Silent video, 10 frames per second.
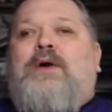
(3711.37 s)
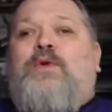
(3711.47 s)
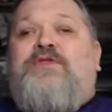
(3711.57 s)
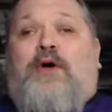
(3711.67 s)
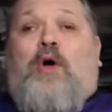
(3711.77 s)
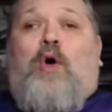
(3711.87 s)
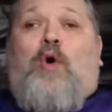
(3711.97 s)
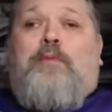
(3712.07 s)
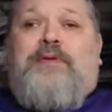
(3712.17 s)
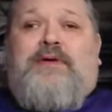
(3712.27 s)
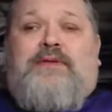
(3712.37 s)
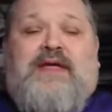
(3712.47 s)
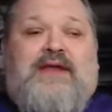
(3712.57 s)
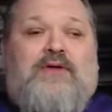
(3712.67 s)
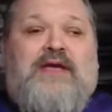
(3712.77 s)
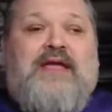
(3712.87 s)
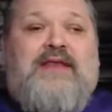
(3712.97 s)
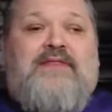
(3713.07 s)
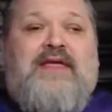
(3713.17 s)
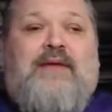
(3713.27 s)
With the hope that he'll
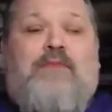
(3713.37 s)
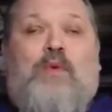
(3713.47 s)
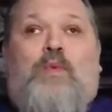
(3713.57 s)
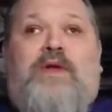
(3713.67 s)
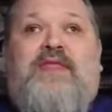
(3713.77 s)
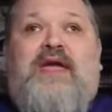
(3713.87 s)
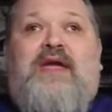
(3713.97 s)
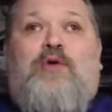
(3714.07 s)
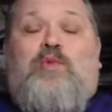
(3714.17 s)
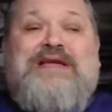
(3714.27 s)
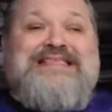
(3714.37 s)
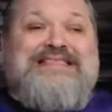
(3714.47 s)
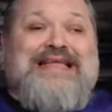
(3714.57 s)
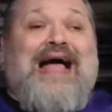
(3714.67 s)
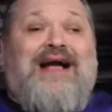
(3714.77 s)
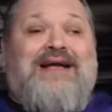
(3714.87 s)
get them when they restock.